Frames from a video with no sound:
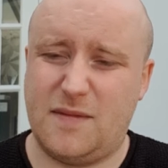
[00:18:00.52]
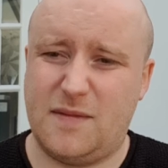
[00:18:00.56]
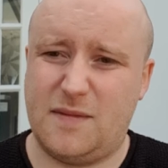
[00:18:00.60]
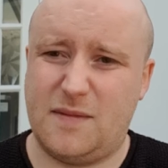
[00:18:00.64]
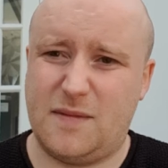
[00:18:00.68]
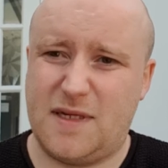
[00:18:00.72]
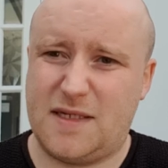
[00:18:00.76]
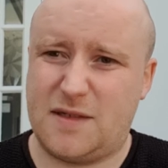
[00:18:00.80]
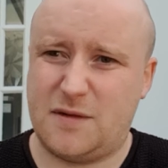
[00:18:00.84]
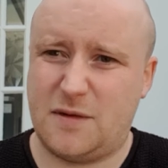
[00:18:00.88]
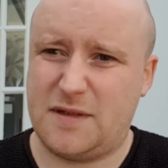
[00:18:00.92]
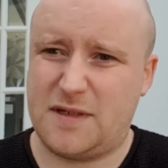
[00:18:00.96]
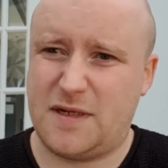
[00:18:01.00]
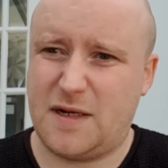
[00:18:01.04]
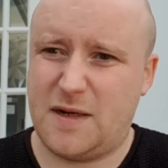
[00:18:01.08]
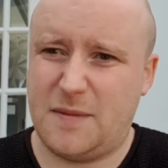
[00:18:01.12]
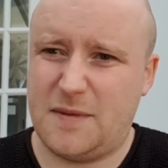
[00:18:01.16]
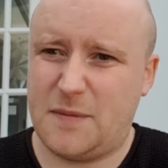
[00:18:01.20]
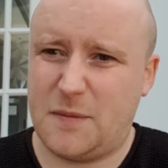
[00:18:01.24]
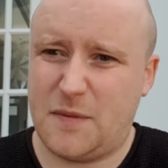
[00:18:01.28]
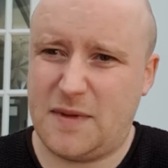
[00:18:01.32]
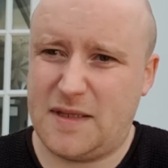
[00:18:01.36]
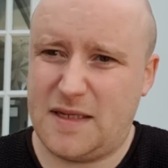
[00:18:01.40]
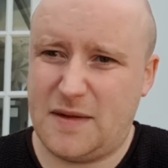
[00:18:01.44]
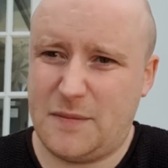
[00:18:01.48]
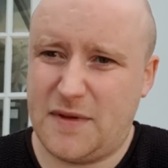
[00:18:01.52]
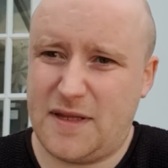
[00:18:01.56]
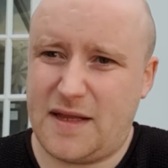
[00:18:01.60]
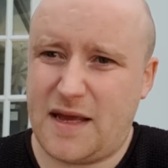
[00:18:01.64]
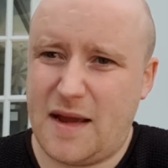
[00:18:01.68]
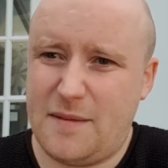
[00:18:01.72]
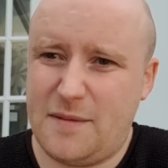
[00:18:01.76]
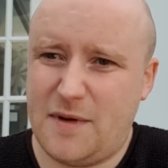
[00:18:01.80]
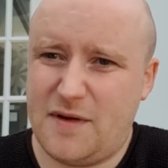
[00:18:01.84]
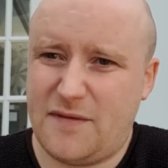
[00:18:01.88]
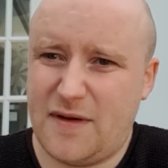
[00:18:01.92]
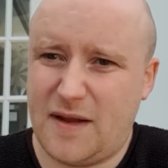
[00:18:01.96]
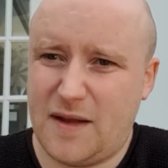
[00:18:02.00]
it's always going to be with
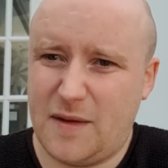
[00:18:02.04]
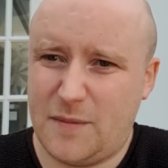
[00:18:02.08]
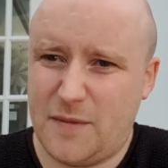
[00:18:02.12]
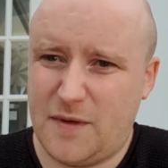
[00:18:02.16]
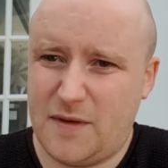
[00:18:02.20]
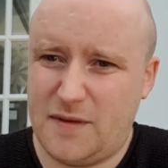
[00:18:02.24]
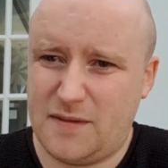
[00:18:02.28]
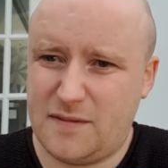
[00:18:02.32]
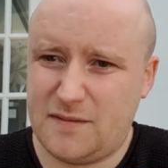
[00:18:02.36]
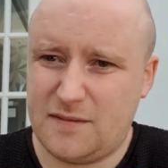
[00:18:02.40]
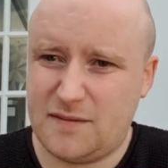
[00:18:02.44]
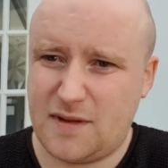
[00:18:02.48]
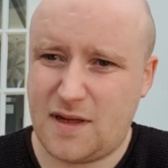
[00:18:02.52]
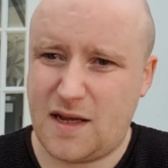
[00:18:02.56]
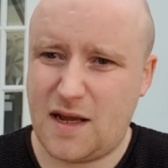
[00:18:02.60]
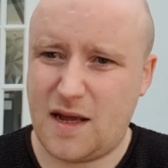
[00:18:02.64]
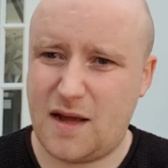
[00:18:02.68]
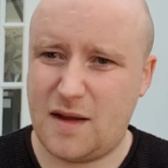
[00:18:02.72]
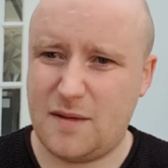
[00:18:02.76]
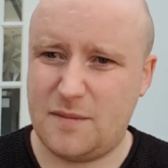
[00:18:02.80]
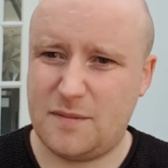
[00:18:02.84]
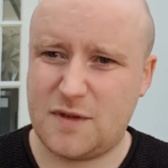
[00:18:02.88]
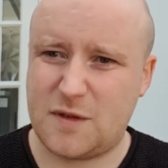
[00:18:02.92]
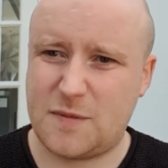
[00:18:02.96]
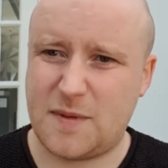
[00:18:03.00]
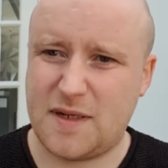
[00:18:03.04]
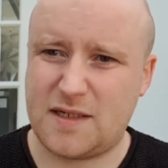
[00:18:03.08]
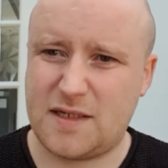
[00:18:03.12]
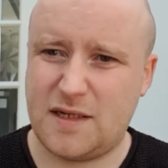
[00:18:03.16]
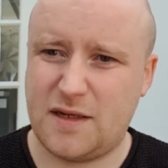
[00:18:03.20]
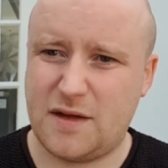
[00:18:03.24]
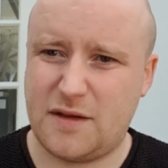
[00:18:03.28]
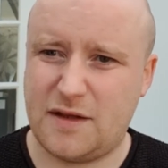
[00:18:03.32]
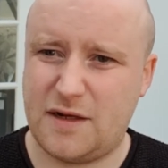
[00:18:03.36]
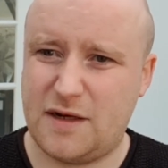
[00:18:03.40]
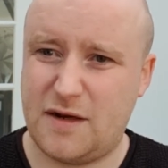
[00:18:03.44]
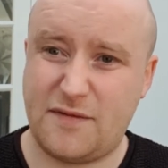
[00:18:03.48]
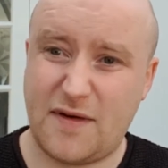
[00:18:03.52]
game development, especially
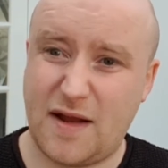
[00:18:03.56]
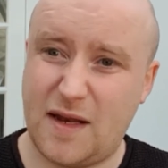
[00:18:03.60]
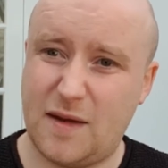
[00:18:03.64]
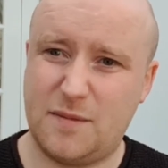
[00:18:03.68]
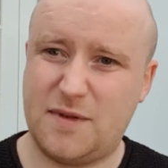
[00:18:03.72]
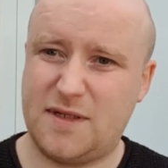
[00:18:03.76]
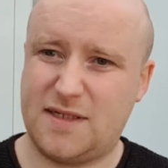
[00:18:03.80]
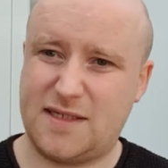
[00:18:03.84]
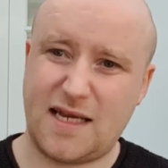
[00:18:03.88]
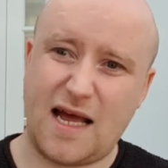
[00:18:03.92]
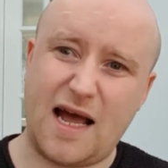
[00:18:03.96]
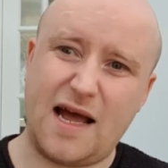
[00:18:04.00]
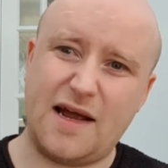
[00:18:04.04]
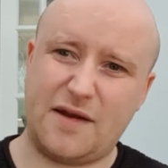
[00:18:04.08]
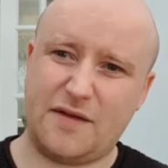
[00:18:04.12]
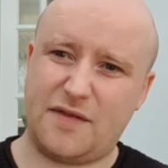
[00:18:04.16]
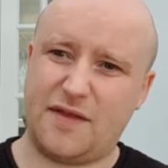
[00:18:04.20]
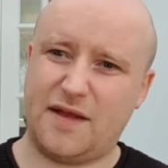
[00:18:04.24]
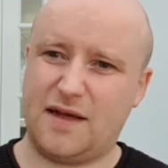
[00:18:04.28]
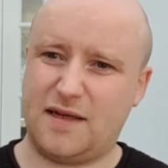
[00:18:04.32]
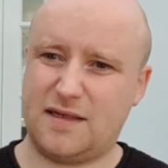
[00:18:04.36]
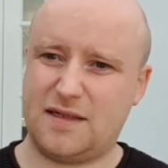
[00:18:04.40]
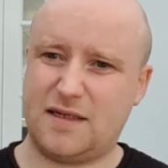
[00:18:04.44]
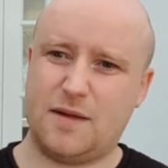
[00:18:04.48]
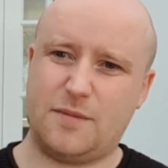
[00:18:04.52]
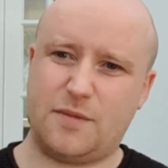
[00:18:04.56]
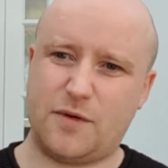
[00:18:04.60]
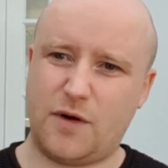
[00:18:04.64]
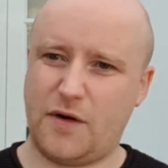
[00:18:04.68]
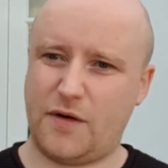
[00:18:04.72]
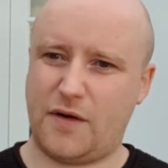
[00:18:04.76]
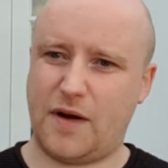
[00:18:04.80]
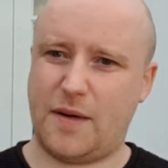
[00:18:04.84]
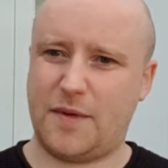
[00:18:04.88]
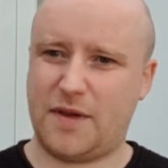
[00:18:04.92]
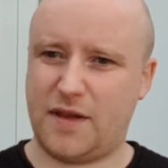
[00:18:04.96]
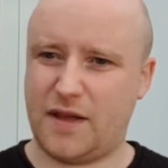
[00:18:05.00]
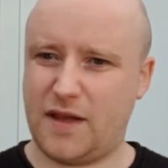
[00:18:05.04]
on the development side of things, the
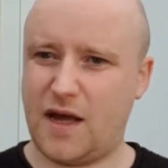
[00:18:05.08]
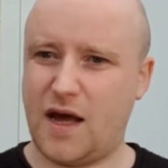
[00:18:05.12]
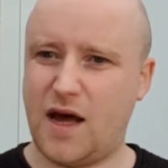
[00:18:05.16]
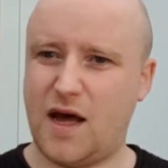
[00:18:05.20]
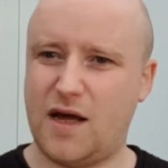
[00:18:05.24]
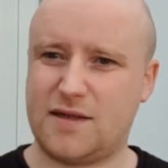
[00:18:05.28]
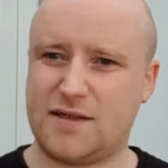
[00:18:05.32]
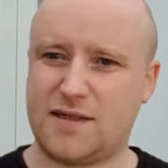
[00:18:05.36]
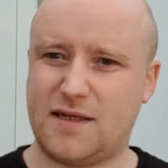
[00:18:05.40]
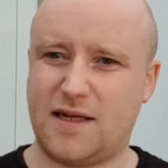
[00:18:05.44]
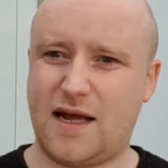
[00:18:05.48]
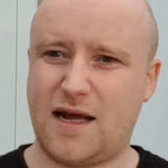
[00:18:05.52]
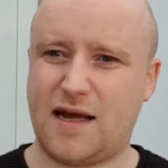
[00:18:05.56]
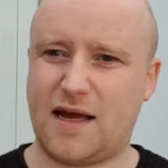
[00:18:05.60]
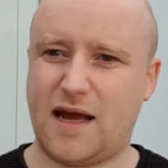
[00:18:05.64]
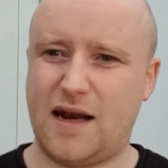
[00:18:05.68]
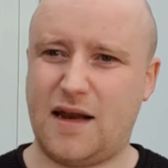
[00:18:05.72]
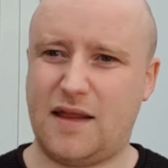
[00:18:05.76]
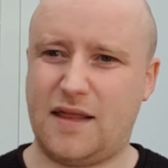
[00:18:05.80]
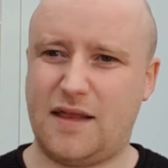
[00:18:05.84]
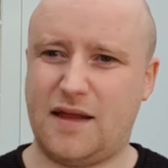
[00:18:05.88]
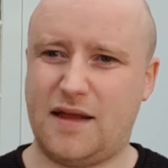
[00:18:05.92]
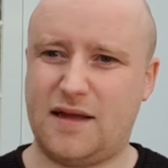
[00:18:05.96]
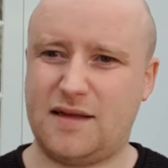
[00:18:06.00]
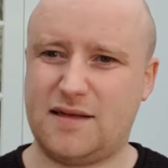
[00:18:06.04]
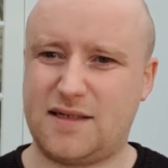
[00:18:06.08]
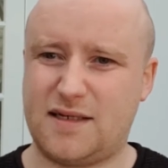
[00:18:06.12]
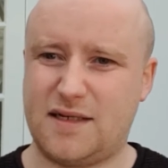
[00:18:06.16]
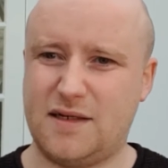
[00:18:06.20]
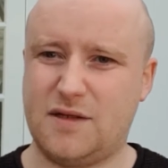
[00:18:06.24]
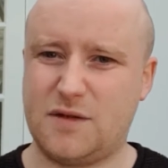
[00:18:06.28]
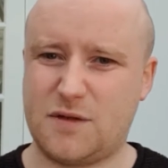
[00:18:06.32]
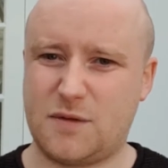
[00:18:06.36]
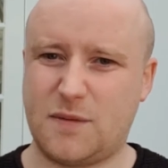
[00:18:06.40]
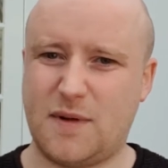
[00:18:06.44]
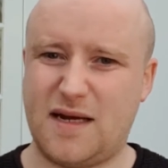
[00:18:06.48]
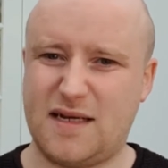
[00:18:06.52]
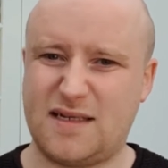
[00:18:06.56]
programming, the arts and that kind of thing.
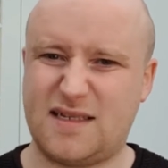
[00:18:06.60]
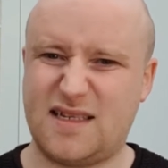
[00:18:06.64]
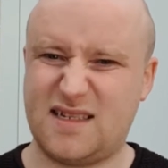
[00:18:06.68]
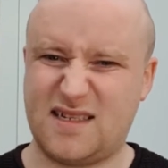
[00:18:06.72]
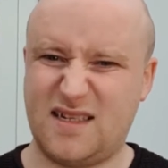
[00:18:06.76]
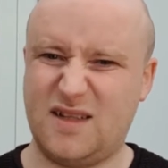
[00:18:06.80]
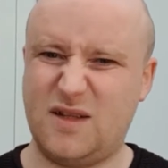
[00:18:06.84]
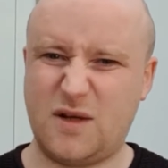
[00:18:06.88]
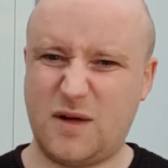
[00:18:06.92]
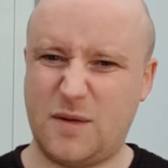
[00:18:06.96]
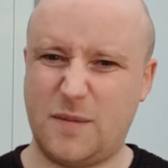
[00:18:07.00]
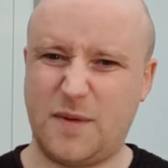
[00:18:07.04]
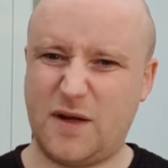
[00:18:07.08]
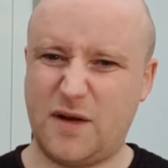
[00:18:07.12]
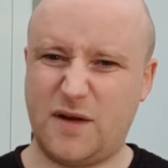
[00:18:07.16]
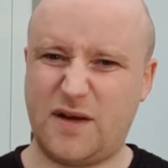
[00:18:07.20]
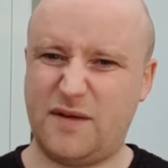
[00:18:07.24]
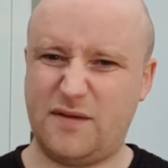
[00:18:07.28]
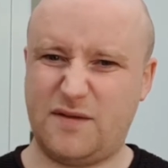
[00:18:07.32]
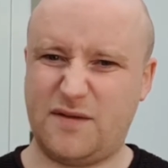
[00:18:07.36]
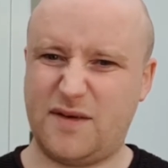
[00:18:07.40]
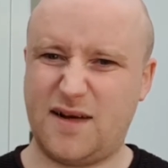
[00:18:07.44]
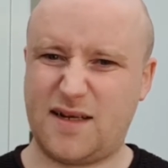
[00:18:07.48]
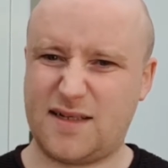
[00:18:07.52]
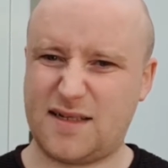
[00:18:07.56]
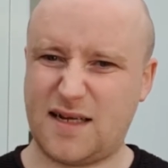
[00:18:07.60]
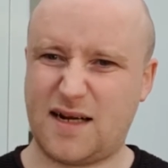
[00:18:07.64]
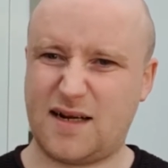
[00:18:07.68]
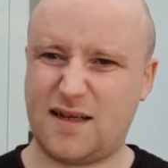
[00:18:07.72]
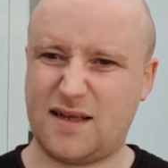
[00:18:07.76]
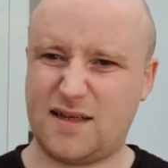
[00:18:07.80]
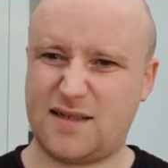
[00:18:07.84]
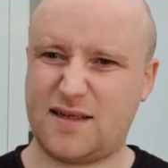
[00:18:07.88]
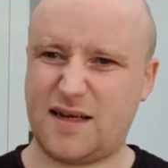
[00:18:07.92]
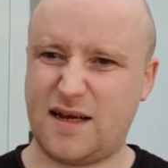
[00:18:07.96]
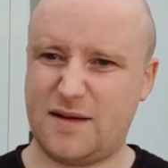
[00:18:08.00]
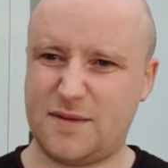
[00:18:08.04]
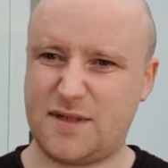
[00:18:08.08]
Skills-wise, they're still going to be looking for exactly
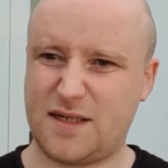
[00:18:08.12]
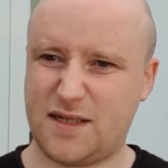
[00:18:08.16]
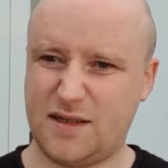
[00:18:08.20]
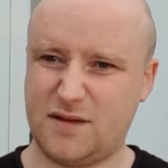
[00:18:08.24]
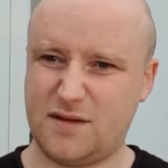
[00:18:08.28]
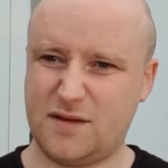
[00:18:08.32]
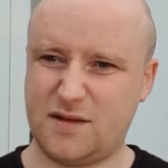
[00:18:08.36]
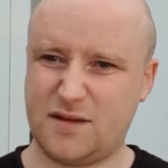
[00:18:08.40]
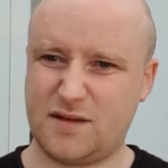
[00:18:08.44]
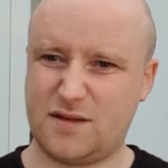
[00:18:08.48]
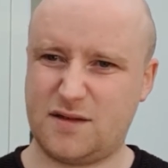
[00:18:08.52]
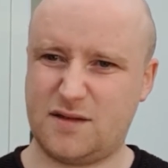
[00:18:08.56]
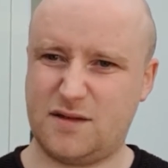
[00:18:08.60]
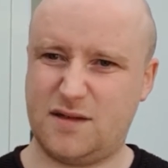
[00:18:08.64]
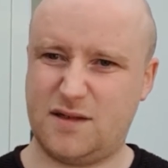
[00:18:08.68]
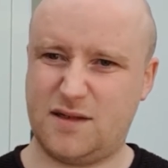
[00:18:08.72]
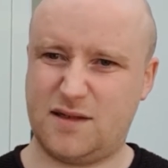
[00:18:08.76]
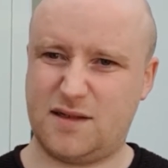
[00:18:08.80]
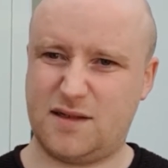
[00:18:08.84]
the same skills, because